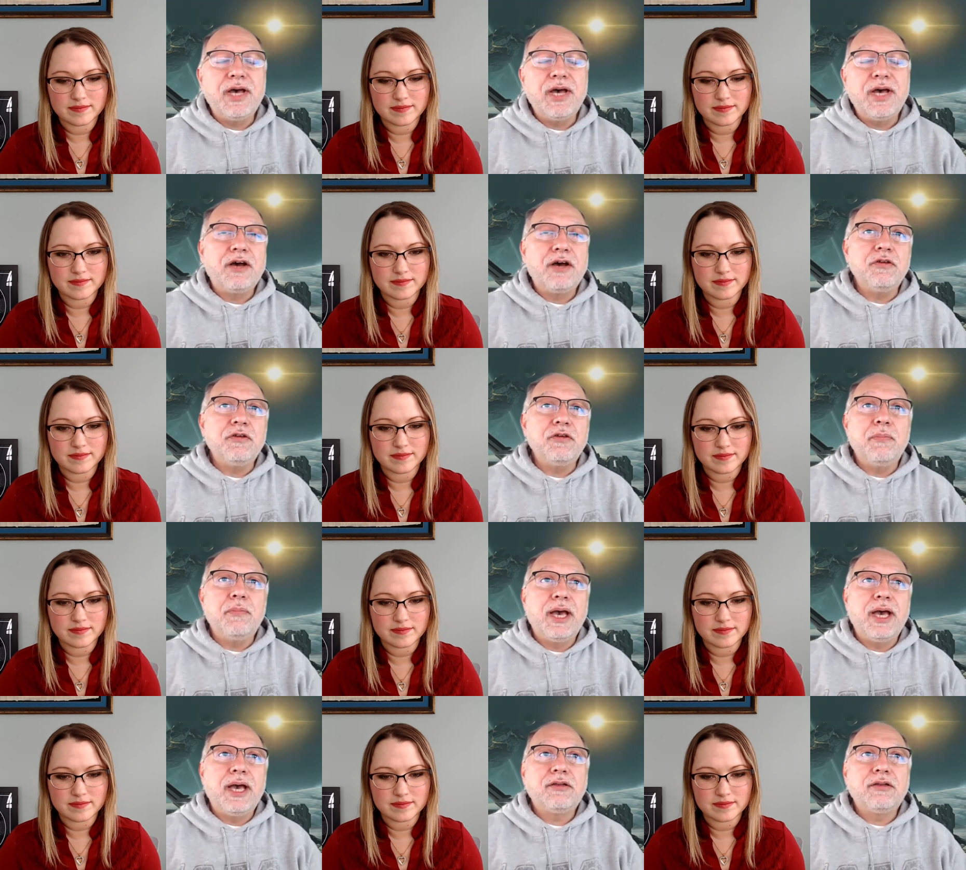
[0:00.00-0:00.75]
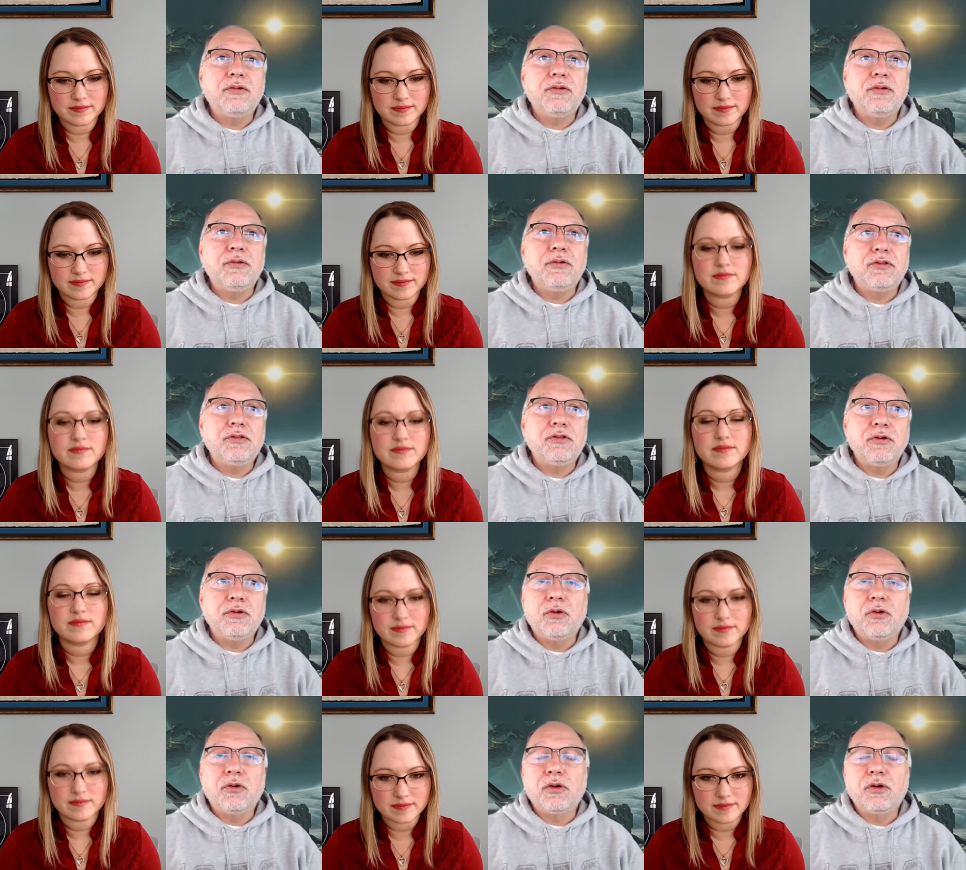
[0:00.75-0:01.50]
Speaker 1: value back to
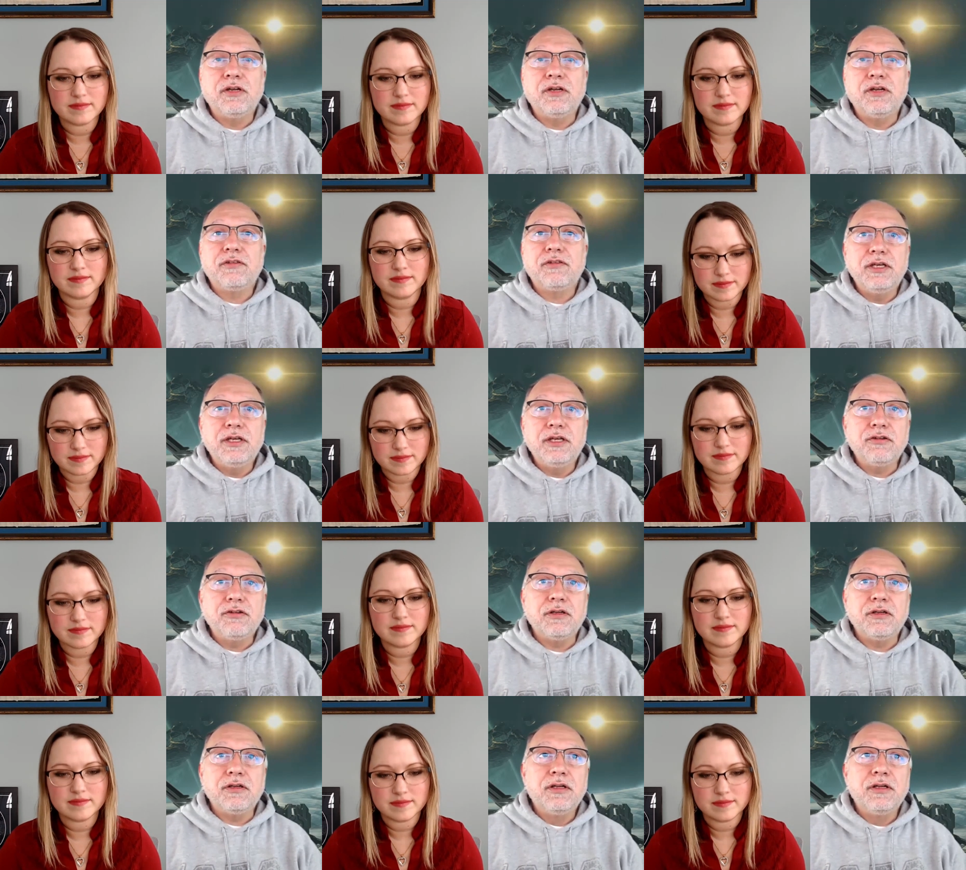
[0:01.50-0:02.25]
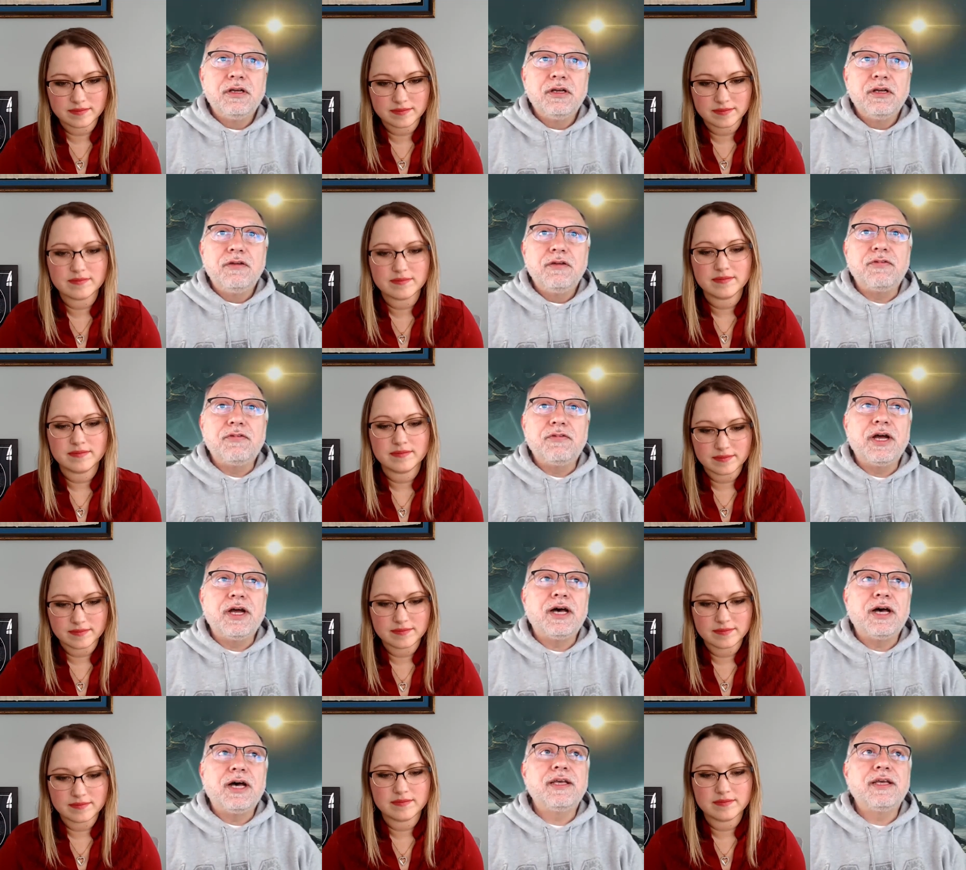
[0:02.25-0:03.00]
an organization,
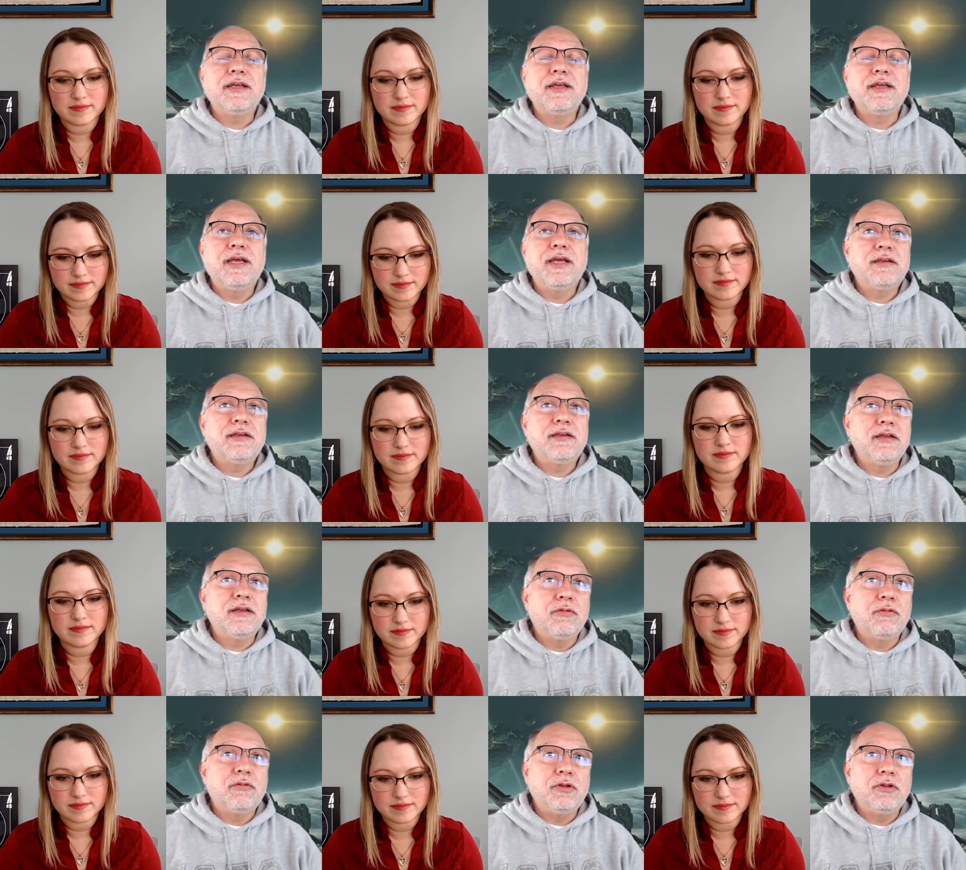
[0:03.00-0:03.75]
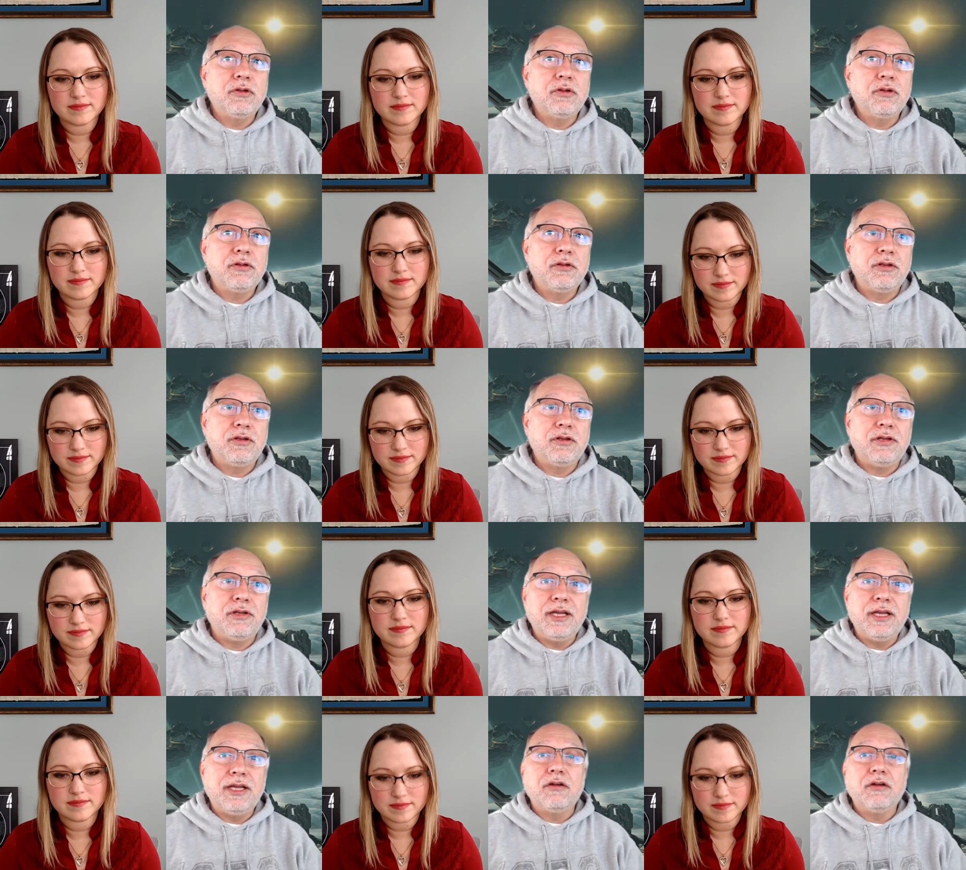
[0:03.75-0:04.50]
for how they connect
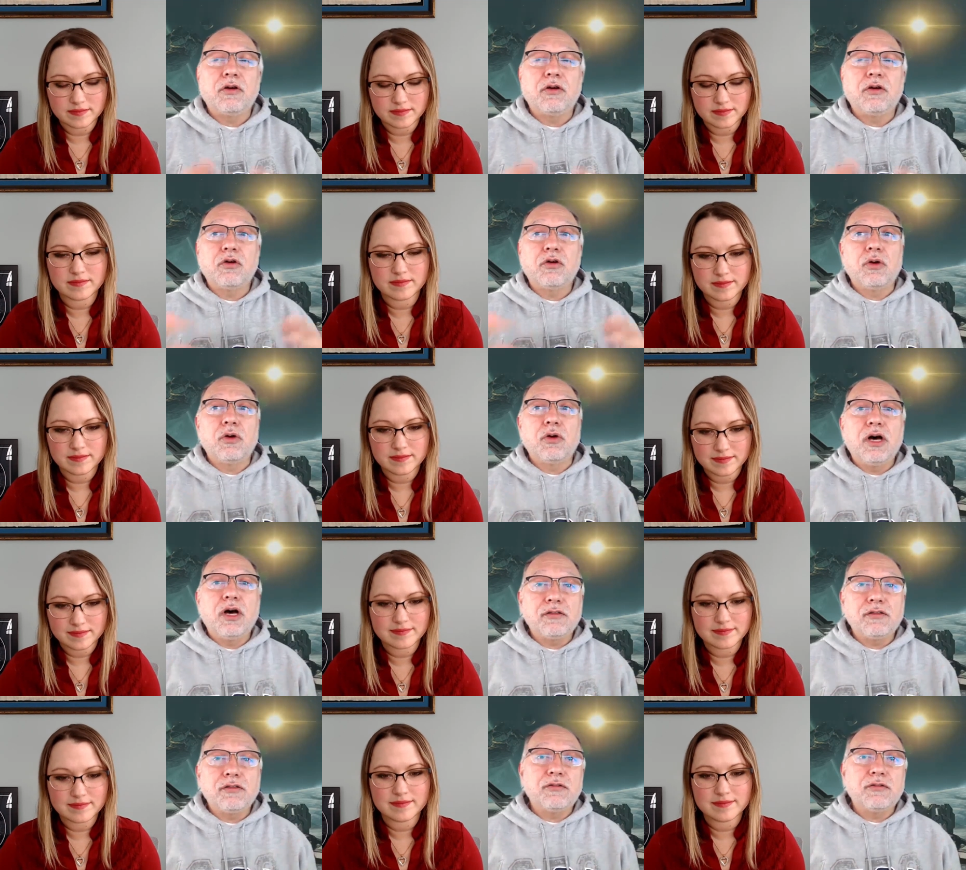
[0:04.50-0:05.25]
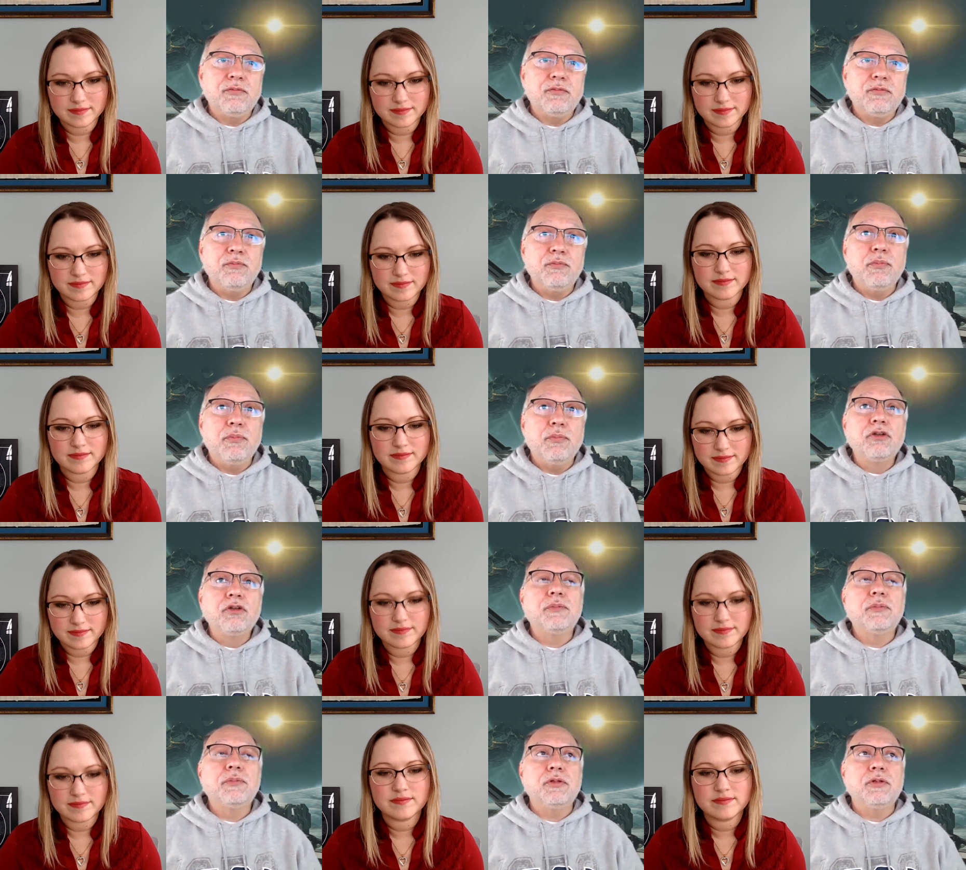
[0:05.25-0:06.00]
data across
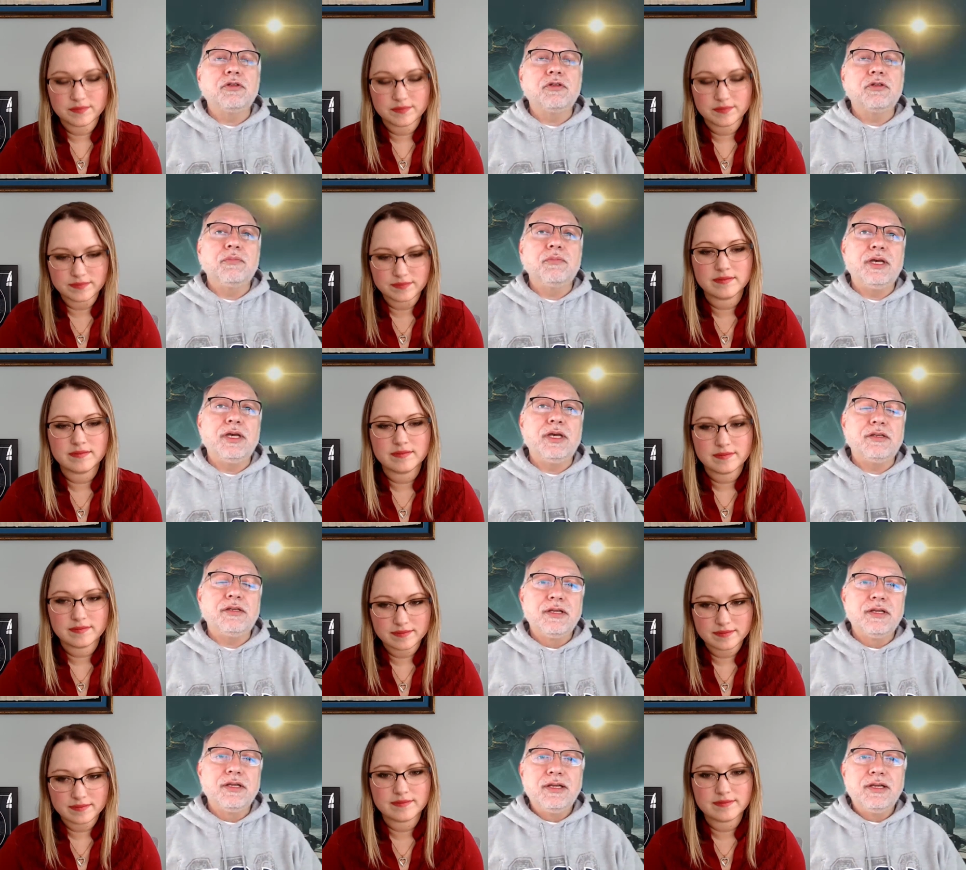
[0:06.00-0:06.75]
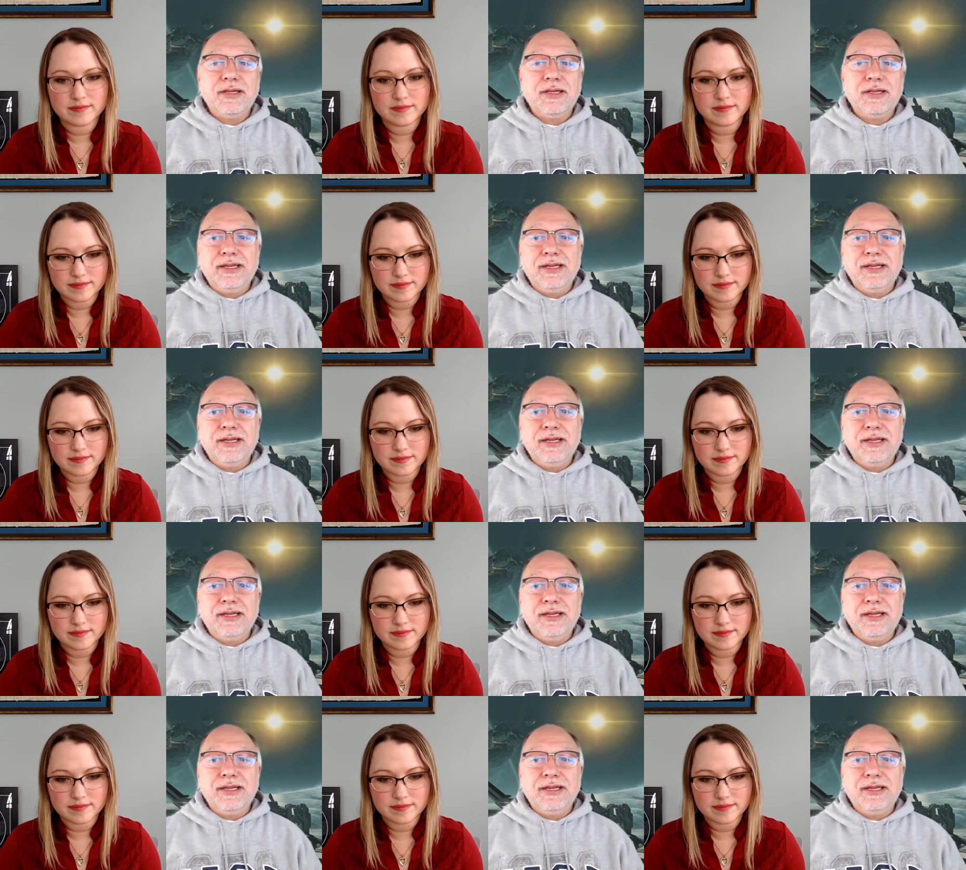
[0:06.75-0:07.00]
multiple domains.